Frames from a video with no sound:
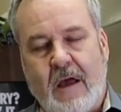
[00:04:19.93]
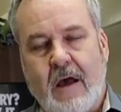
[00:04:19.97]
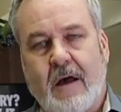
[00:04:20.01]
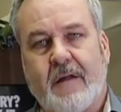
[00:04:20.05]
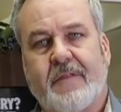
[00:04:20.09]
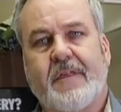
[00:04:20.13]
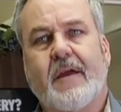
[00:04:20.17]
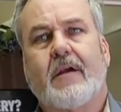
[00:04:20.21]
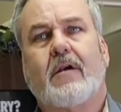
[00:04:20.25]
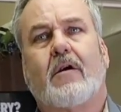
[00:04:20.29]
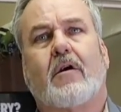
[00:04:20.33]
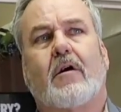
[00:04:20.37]

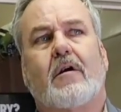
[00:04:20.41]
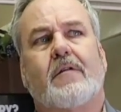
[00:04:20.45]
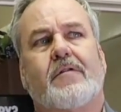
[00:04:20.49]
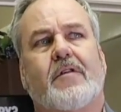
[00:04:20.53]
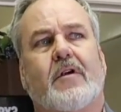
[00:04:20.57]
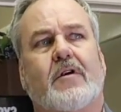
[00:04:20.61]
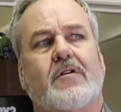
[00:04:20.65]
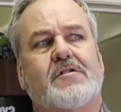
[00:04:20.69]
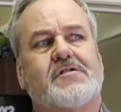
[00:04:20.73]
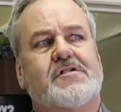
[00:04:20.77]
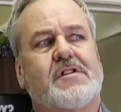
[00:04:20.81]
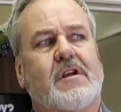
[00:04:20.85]

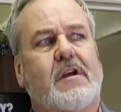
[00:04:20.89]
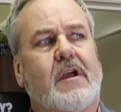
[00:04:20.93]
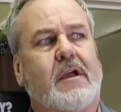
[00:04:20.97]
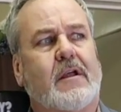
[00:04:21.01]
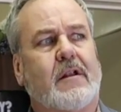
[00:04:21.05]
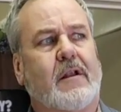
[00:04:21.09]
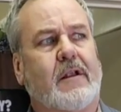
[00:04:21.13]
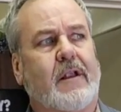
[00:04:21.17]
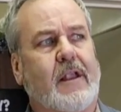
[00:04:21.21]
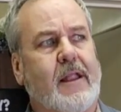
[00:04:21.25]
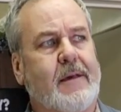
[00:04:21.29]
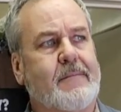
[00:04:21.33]
There's a
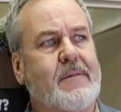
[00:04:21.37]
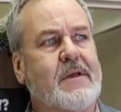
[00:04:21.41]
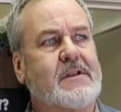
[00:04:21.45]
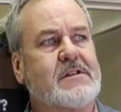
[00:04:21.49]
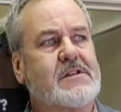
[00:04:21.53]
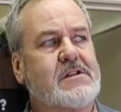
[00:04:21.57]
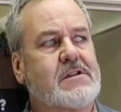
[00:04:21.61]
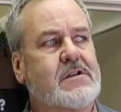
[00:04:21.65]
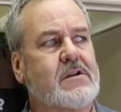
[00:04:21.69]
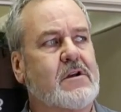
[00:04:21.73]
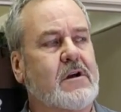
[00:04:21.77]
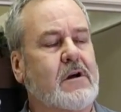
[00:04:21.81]

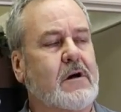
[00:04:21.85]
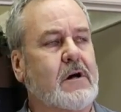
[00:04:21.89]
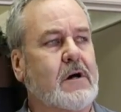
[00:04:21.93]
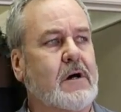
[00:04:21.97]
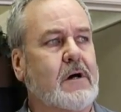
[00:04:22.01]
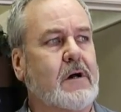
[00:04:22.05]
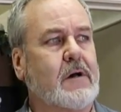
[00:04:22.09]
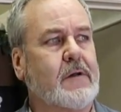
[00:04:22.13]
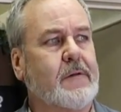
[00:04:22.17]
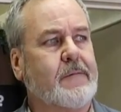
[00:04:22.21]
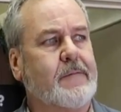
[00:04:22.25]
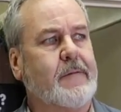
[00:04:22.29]
limit,
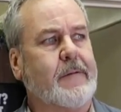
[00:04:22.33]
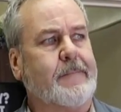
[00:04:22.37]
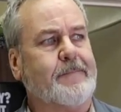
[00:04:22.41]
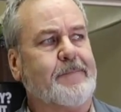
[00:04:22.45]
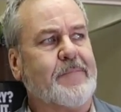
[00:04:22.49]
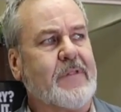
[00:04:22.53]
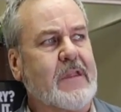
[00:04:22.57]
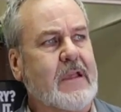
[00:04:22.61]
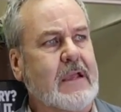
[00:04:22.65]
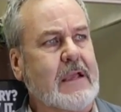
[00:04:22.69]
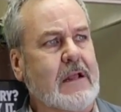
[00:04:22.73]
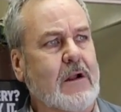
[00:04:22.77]

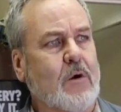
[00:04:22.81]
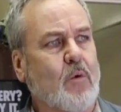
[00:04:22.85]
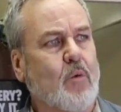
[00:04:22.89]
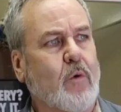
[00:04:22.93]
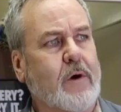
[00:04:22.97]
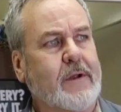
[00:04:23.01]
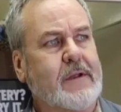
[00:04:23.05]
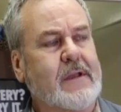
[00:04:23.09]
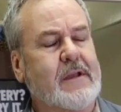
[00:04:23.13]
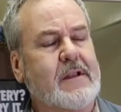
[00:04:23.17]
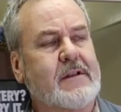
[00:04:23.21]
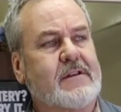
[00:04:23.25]

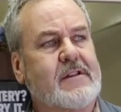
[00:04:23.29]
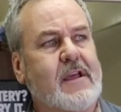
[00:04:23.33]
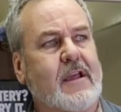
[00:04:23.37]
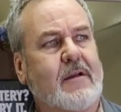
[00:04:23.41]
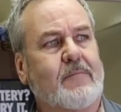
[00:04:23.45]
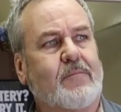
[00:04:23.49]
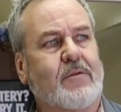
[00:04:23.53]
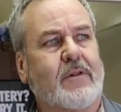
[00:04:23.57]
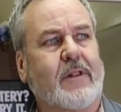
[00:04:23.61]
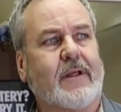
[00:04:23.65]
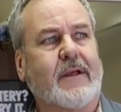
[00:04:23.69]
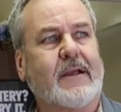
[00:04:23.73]
what can
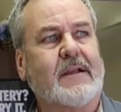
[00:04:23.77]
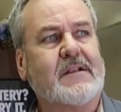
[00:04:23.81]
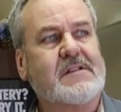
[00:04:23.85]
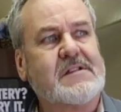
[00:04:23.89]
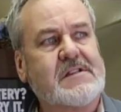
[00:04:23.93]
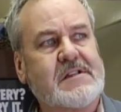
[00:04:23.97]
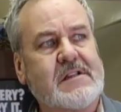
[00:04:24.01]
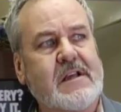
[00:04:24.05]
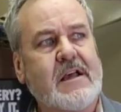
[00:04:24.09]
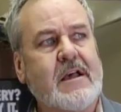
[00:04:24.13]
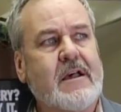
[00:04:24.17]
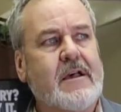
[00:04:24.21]
take
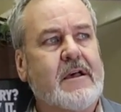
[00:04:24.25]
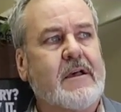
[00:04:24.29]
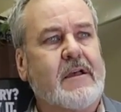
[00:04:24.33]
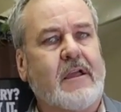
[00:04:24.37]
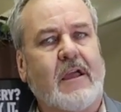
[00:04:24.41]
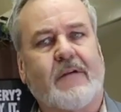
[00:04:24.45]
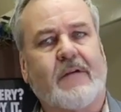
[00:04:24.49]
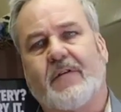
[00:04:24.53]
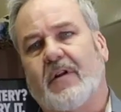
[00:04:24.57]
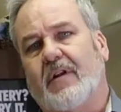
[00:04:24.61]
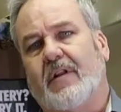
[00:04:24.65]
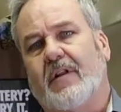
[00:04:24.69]
place
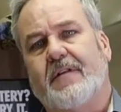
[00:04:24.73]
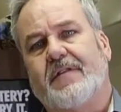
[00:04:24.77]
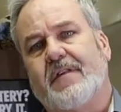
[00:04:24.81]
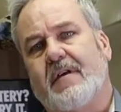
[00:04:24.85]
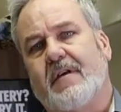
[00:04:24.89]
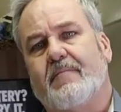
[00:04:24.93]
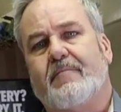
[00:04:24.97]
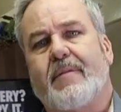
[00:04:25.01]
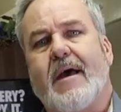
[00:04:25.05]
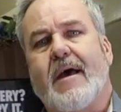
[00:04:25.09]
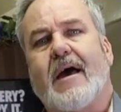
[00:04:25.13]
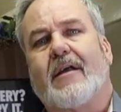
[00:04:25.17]
if a
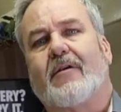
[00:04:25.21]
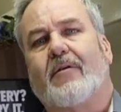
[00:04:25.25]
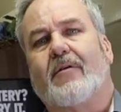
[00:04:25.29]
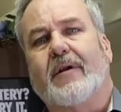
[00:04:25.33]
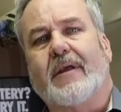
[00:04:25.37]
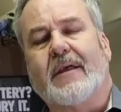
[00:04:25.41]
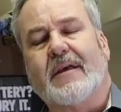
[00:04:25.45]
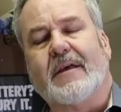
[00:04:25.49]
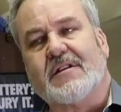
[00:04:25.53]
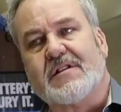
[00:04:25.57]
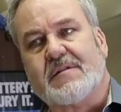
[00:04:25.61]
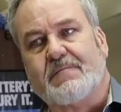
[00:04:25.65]
lithium
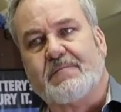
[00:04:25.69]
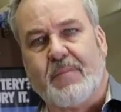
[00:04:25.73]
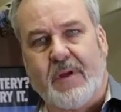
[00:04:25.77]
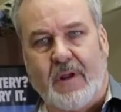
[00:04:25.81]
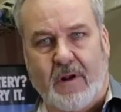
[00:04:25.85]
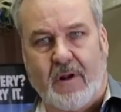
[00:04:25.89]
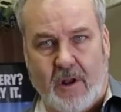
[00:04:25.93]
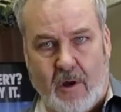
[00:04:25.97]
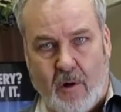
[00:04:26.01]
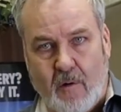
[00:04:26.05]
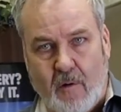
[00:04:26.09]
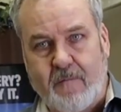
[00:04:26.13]
battery is
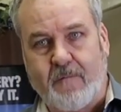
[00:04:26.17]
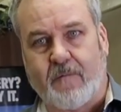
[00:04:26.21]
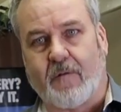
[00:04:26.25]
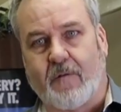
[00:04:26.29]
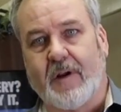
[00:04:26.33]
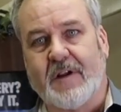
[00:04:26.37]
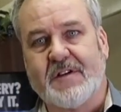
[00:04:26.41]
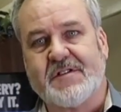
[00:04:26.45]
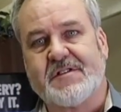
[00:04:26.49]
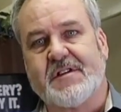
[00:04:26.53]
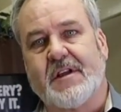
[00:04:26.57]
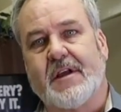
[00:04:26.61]
below
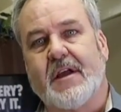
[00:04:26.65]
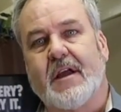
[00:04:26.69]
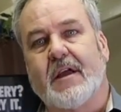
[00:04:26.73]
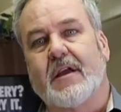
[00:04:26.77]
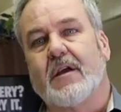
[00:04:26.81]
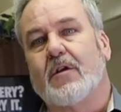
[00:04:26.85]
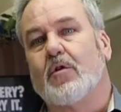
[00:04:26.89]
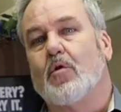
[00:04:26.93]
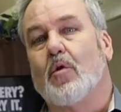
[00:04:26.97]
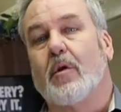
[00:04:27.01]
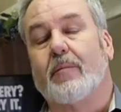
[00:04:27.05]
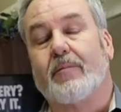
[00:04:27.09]
freezing
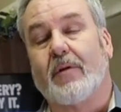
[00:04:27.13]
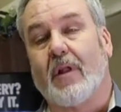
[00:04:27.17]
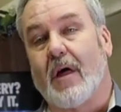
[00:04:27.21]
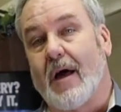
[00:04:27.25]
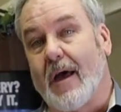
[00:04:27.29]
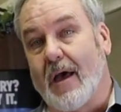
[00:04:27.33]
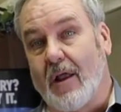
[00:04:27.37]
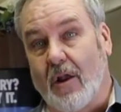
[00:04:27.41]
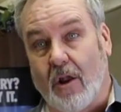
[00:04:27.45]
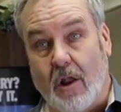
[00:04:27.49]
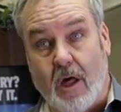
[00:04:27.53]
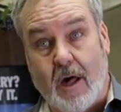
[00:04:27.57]
and you
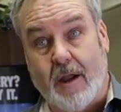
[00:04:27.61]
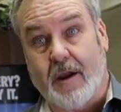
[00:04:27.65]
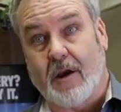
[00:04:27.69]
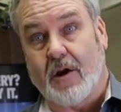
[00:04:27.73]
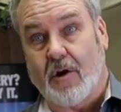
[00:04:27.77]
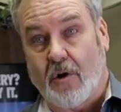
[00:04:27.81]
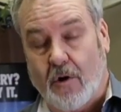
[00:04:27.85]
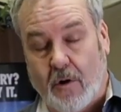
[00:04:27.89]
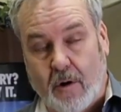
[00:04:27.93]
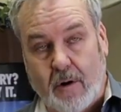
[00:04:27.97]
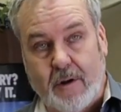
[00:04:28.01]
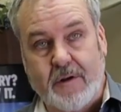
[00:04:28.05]
apply a lot of
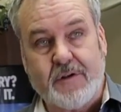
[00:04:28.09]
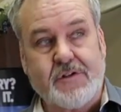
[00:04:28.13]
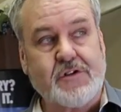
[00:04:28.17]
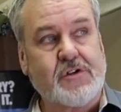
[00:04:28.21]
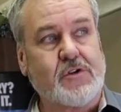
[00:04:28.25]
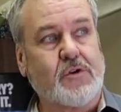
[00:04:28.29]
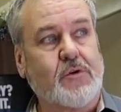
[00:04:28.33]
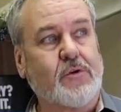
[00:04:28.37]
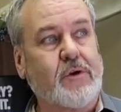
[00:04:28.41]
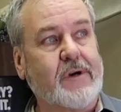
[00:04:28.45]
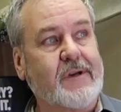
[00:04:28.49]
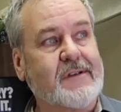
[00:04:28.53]
current
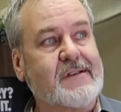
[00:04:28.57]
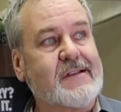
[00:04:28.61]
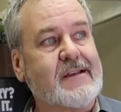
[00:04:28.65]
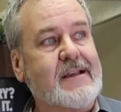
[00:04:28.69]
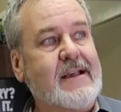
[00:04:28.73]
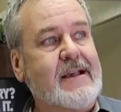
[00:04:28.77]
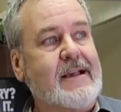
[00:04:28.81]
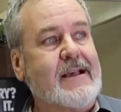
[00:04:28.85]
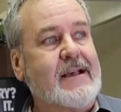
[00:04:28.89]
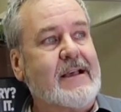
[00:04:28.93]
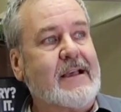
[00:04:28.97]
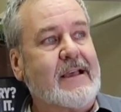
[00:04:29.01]
to it.
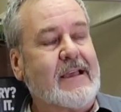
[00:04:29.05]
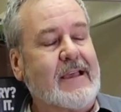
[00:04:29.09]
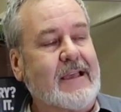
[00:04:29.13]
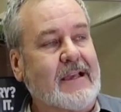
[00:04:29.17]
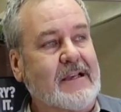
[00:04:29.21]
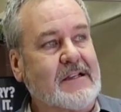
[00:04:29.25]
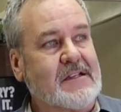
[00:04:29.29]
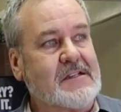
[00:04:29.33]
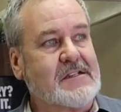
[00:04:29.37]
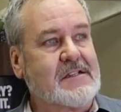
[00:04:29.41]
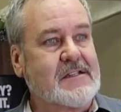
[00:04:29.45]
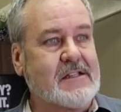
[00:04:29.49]

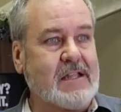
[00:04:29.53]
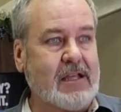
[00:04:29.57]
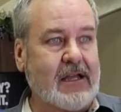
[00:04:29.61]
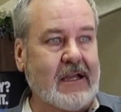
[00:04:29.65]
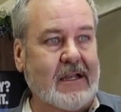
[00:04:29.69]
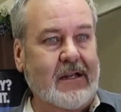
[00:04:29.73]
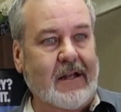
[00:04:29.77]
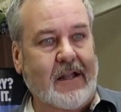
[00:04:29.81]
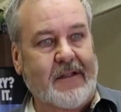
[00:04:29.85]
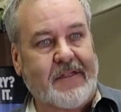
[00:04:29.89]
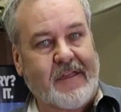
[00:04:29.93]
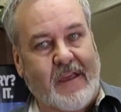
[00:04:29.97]
Is
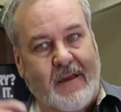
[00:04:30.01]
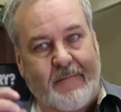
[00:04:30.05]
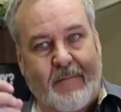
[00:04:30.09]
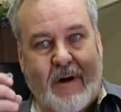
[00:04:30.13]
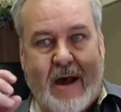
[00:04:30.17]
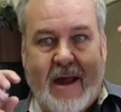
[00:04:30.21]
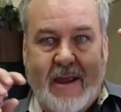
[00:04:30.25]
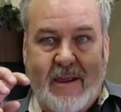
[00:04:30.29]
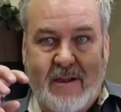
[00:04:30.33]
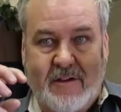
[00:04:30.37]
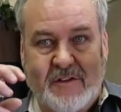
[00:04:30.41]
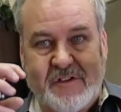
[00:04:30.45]
the lithium
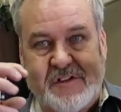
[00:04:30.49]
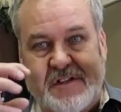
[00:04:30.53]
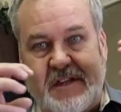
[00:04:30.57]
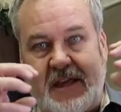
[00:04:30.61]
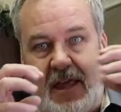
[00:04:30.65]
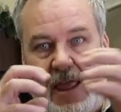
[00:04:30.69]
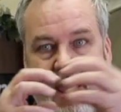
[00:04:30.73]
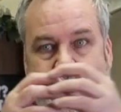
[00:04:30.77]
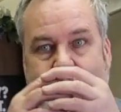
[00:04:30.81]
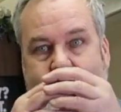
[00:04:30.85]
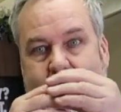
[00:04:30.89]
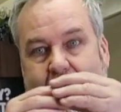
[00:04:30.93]
ions
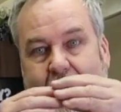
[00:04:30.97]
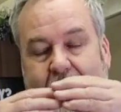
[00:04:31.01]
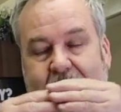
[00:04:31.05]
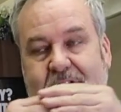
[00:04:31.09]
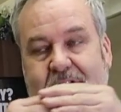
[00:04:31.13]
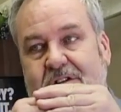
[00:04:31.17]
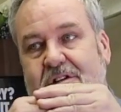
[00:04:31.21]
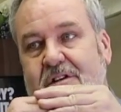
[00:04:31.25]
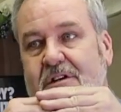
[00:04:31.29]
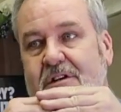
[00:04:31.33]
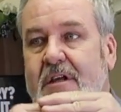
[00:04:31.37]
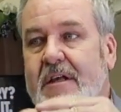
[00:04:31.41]

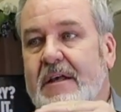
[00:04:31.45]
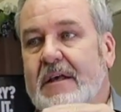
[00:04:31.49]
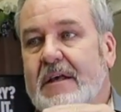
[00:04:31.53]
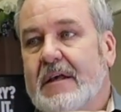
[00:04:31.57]
can't